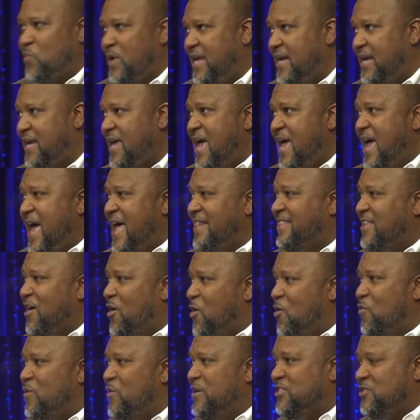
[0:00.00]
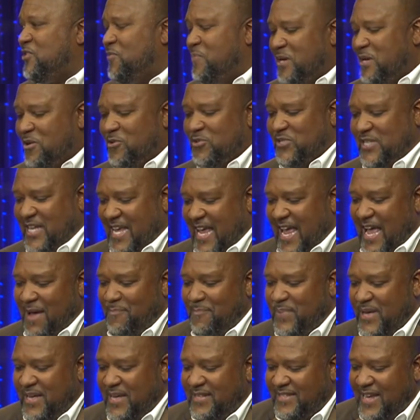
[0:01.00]
week at the Owens Mills
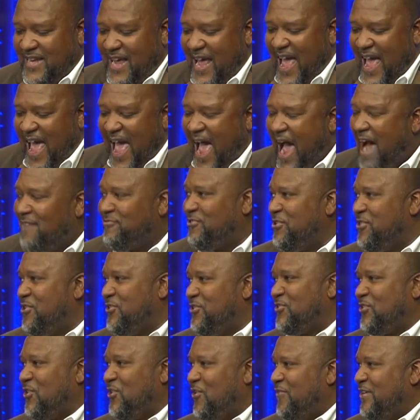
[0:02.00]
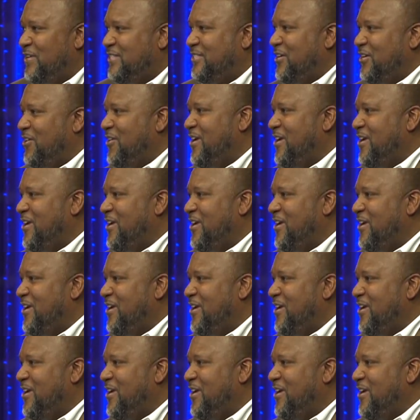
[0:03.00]
campus, after the service,